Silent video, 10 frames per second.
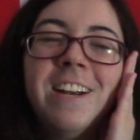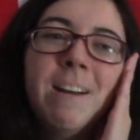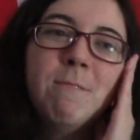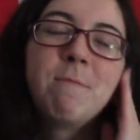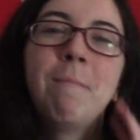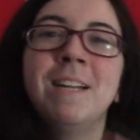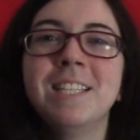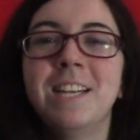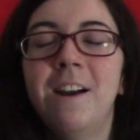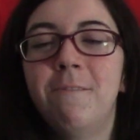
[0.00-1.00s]
It was
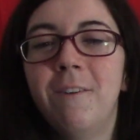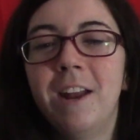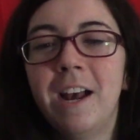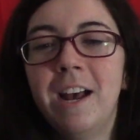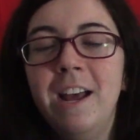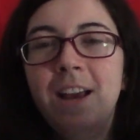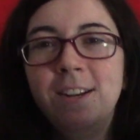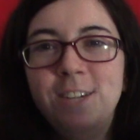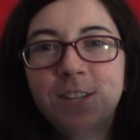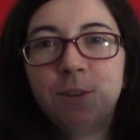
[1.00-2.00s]
reminiscent of when uh,
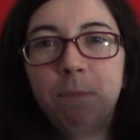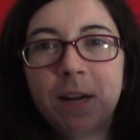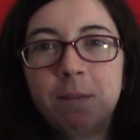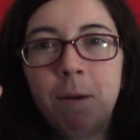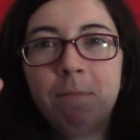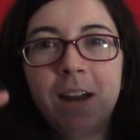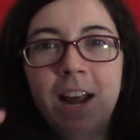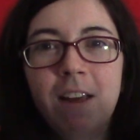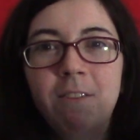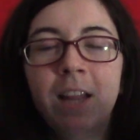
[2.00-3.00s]
Jester picked him up
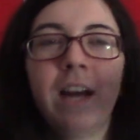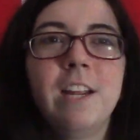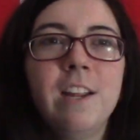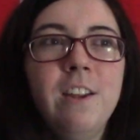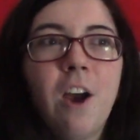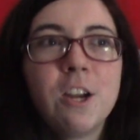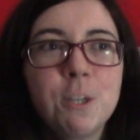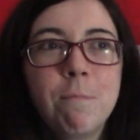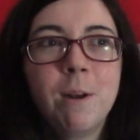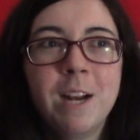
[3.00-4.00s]
today, even like
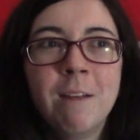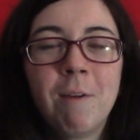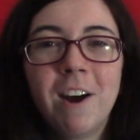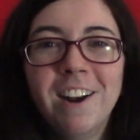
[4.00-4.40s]
Yasha putting him on